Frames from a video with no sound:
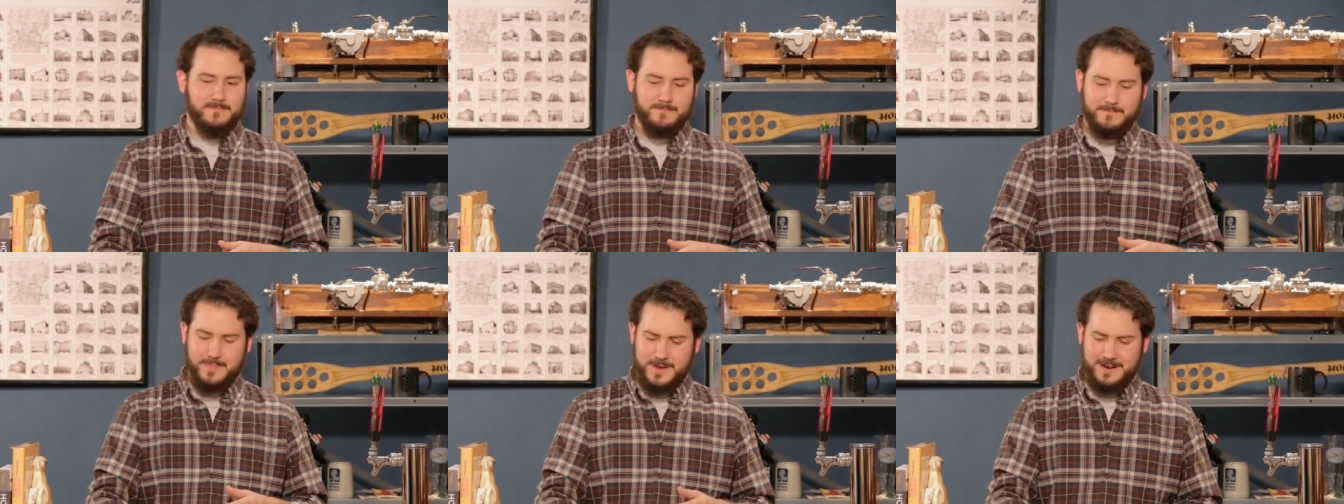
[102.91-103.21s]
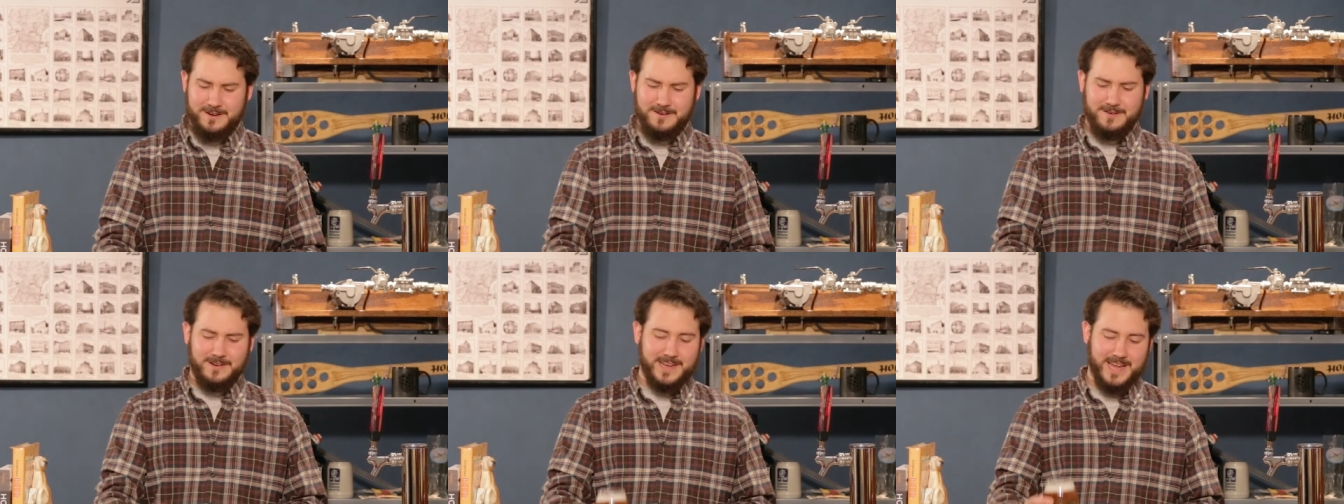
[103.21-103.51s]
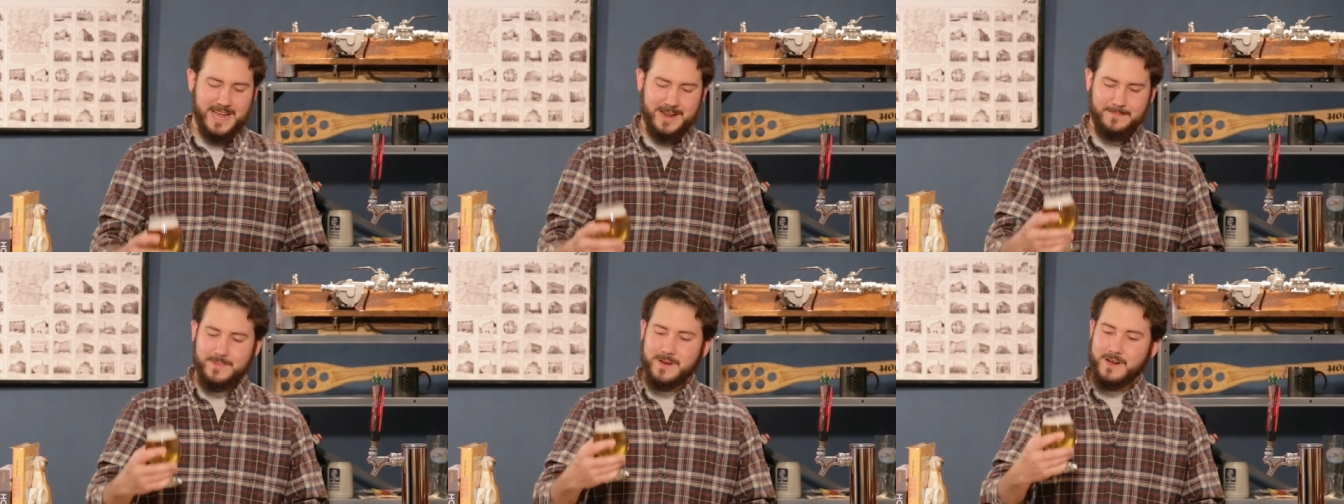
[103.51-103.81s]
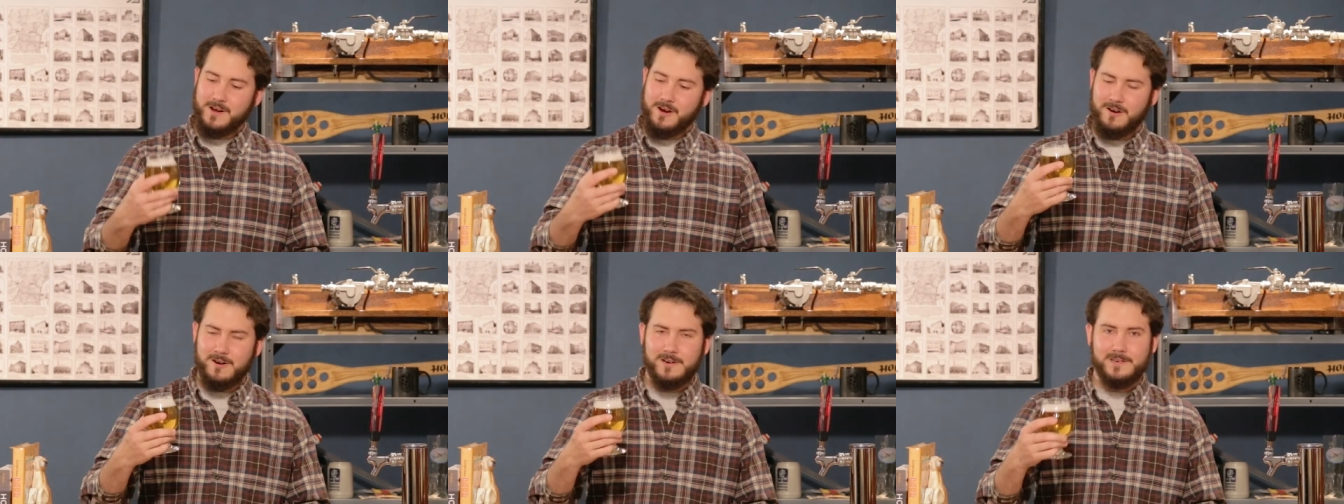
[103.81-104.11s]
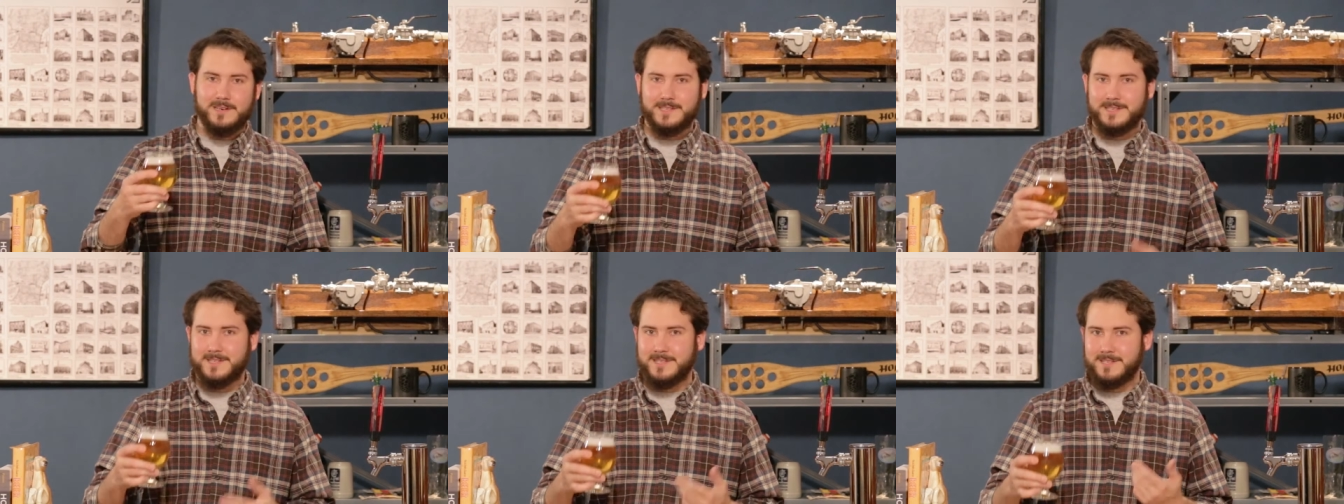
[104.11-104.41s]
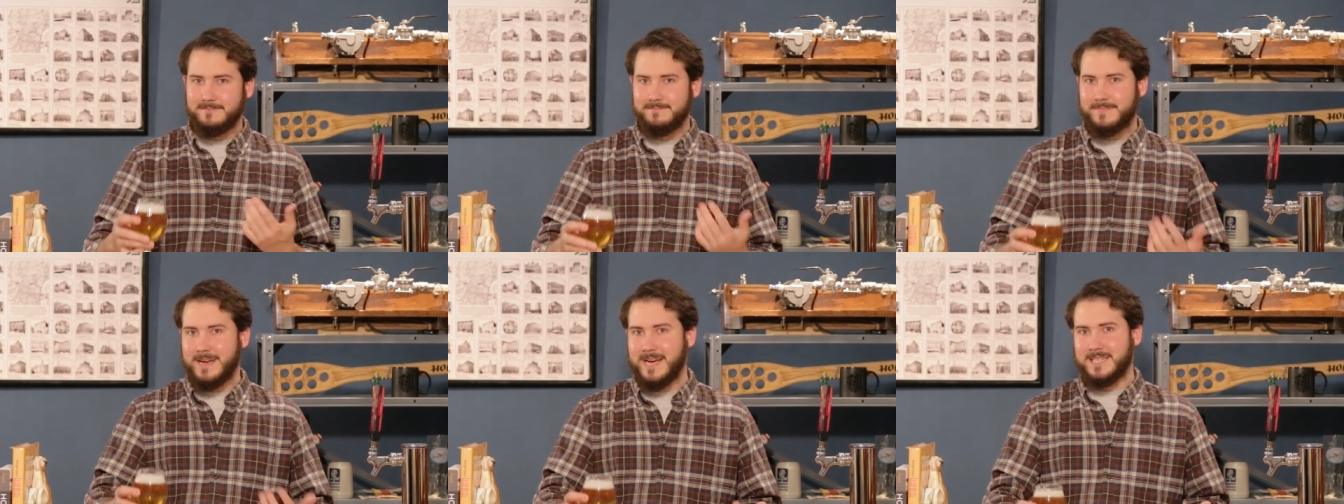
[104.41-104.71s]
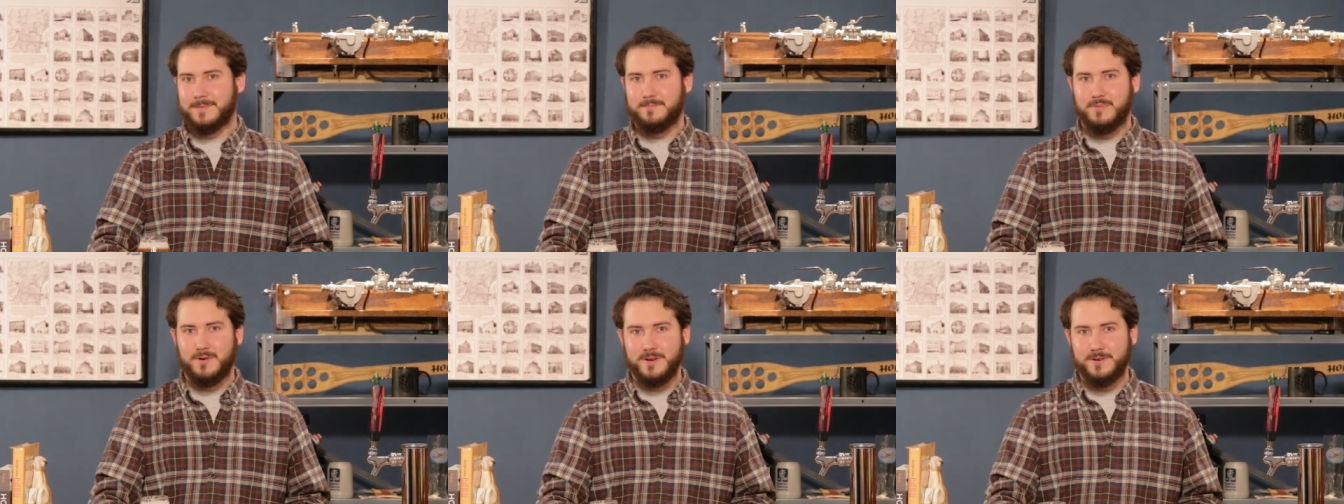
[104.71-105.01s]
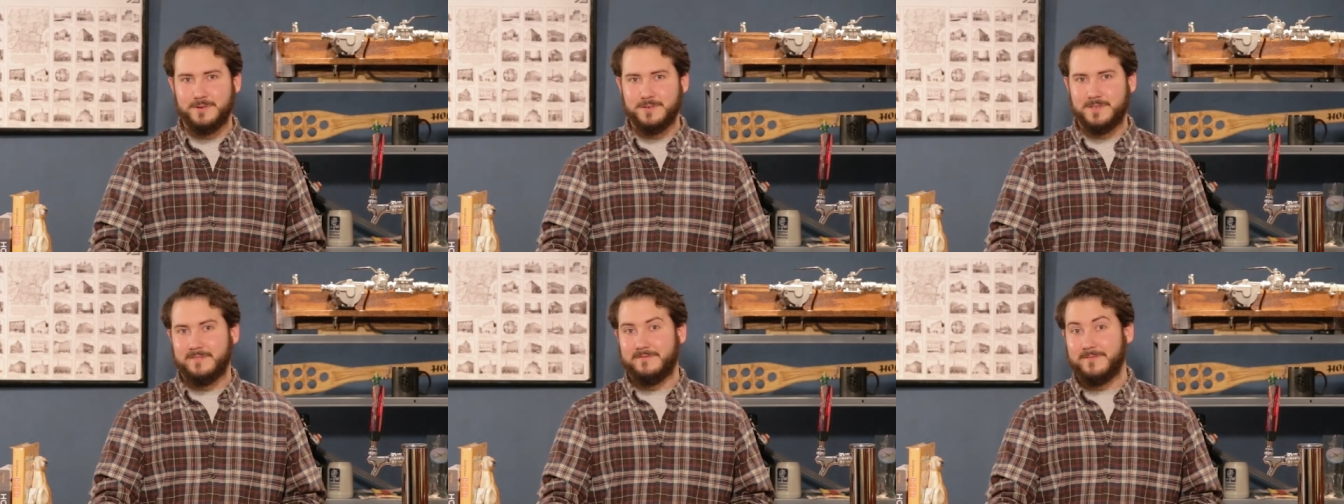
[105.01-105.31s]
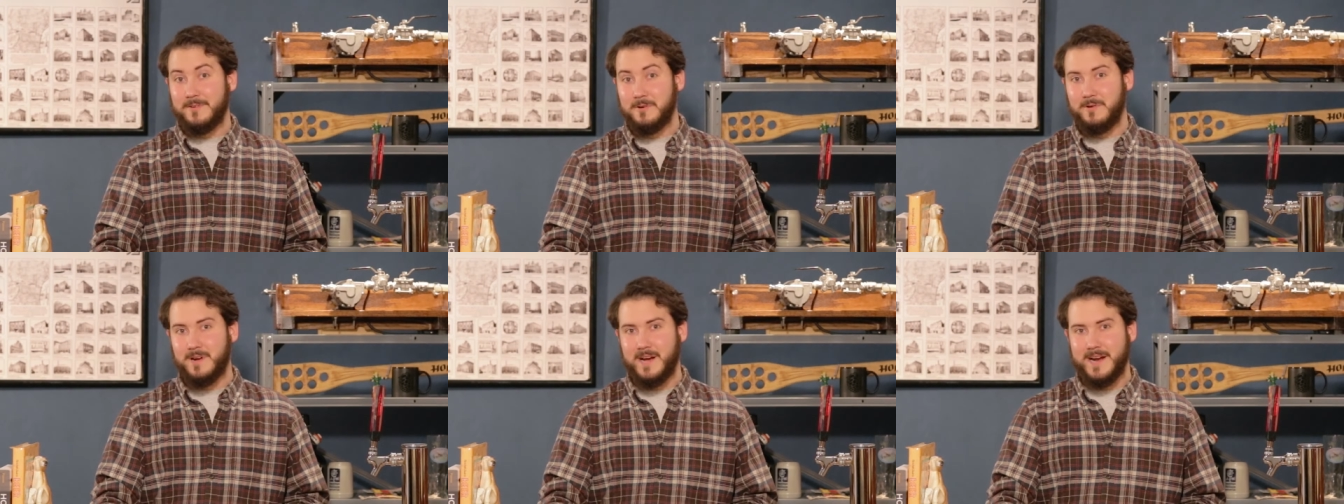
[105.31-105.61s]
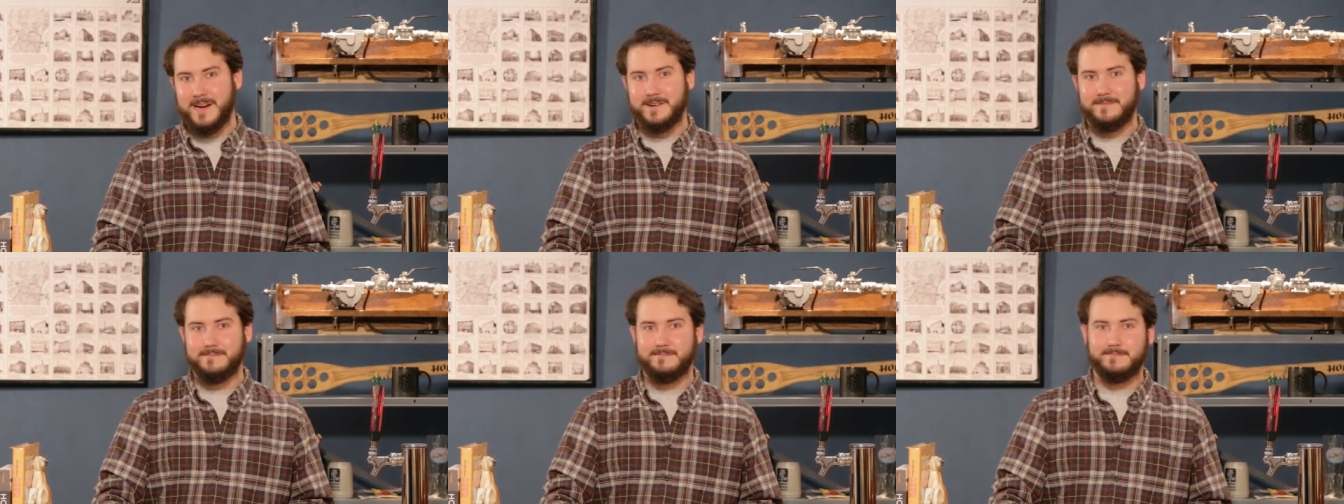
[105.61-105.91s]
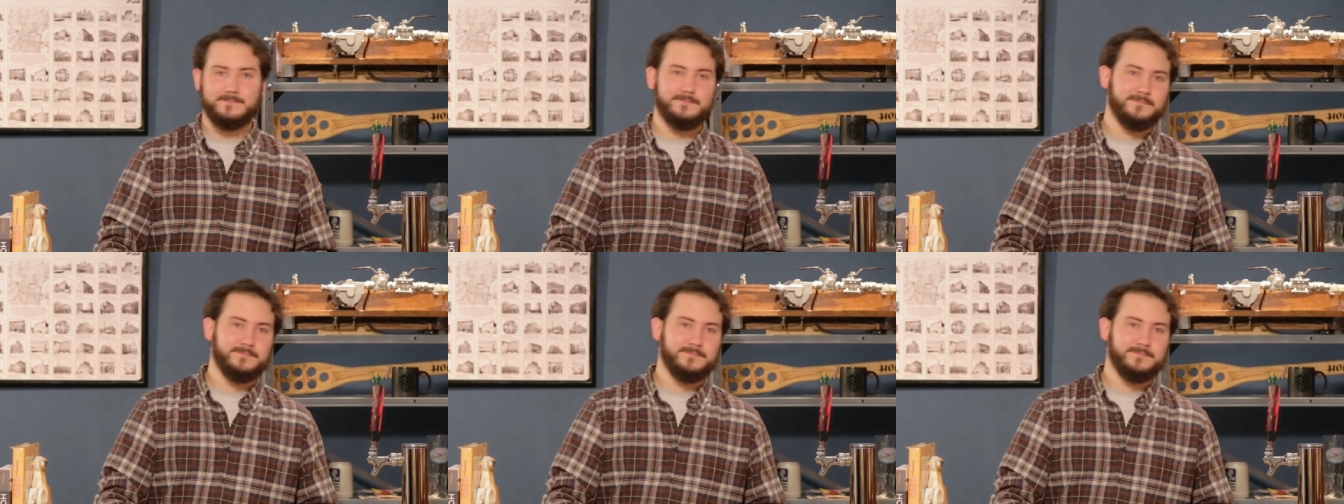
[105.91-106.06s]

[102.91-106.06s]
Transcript: Beer can't be art, it's a mass-produced food item.